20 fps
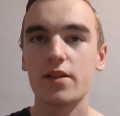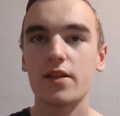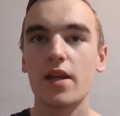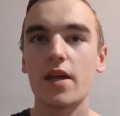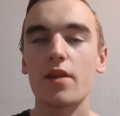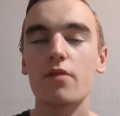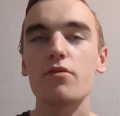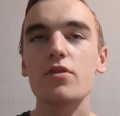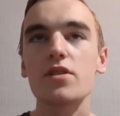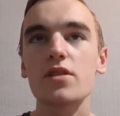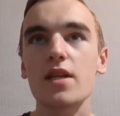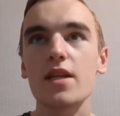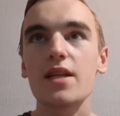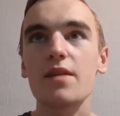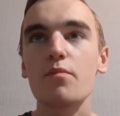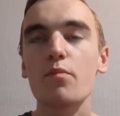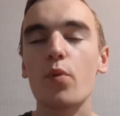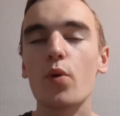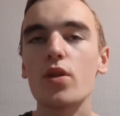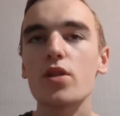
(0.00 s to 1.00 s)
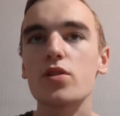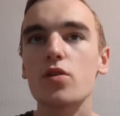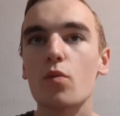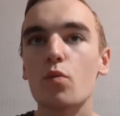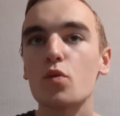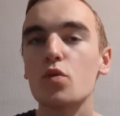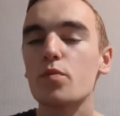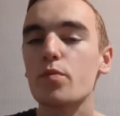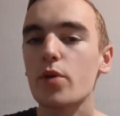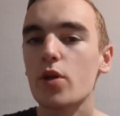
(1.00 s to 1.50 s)
Now, the reason I didn't put this on
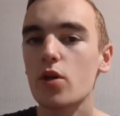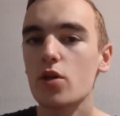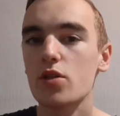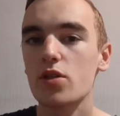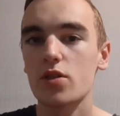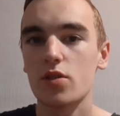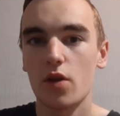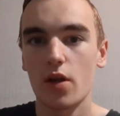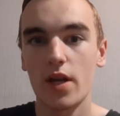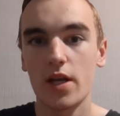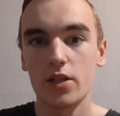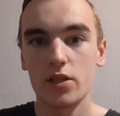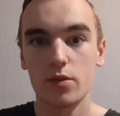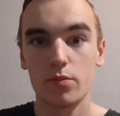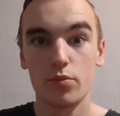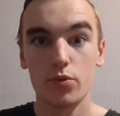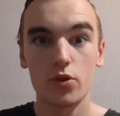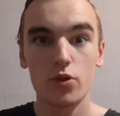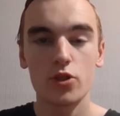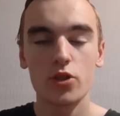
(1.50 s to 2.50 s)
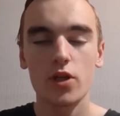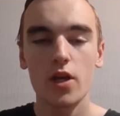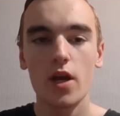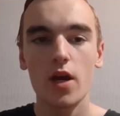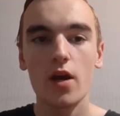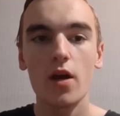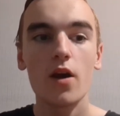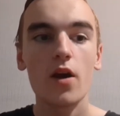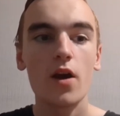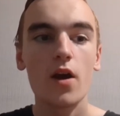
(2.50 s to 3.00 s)
was because it's not actually a production car.